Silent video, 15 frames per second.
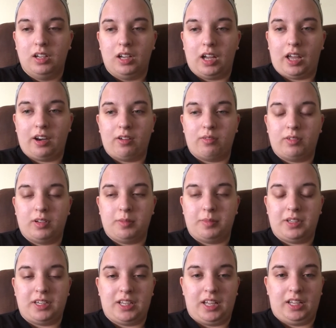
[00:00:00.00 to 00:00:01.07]
I don't want to
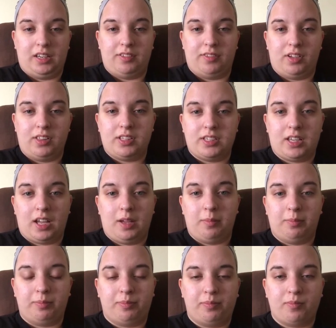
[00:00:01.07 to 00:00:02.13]
be negative all the time.